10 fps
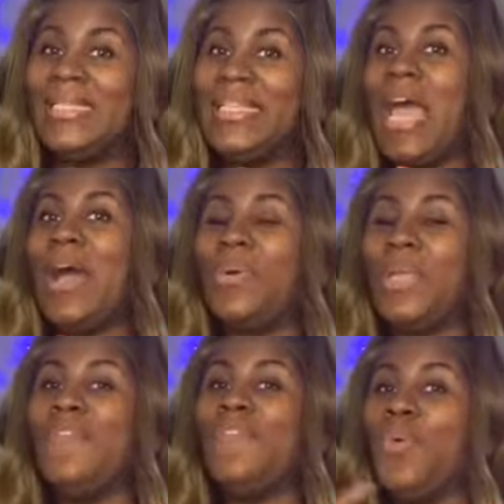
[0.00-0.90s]

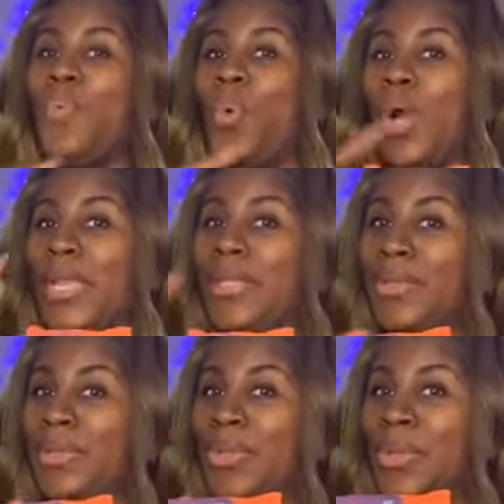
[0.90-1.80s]
Now, if you want
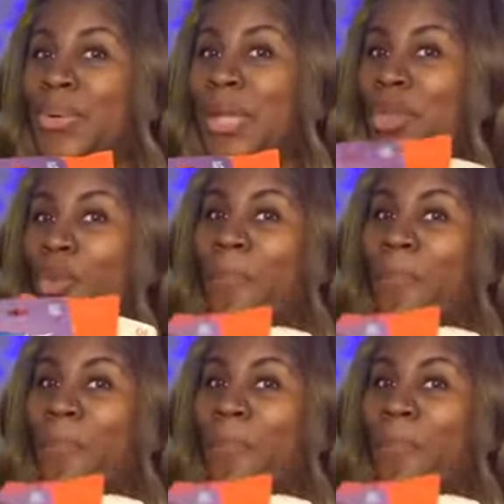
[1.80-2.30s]
you and